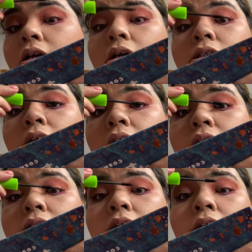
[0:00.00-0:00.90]
talking
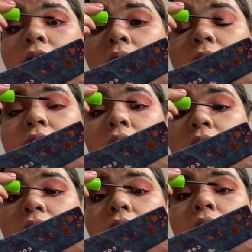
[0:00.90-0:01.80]
to
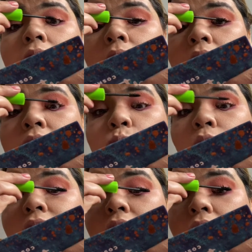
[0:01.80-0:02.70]
him is
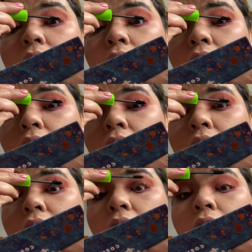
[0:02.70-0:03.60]
one thing,
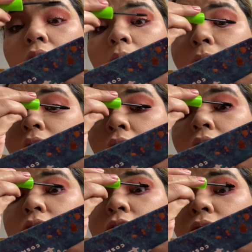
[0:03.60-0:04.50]
but
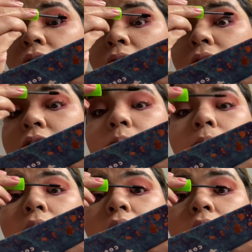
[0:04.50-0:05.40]
also he wants
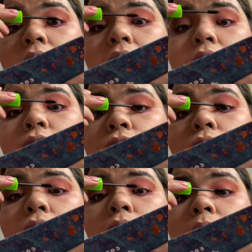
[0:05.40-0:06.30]
me
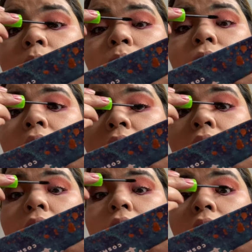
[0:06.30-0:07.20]
to be
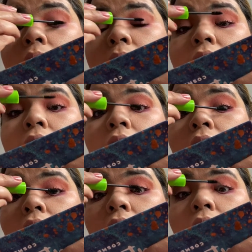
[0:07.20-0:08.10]
praying and be
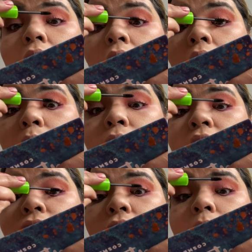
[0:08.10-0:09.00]

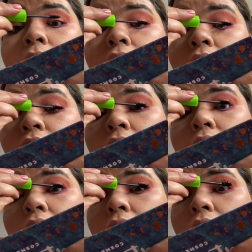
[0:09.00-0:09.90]
prayerful about
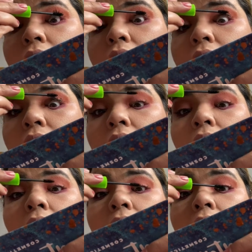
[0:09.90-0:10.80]
everything.
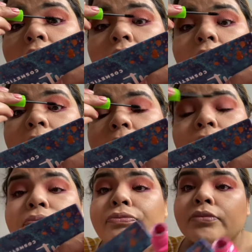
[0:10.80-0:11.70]
And
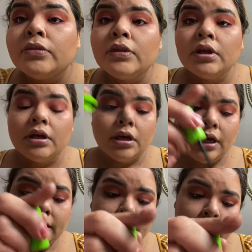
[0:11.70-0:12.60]
I
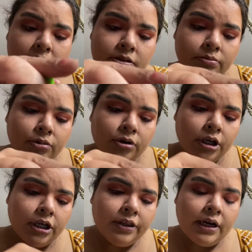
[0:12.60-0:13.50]
think it's
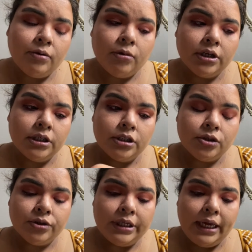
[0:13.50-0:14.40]
more that I want to
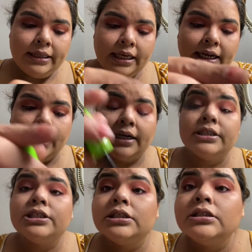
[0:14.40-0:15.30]
create that
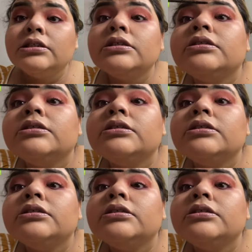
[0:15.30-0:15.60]
action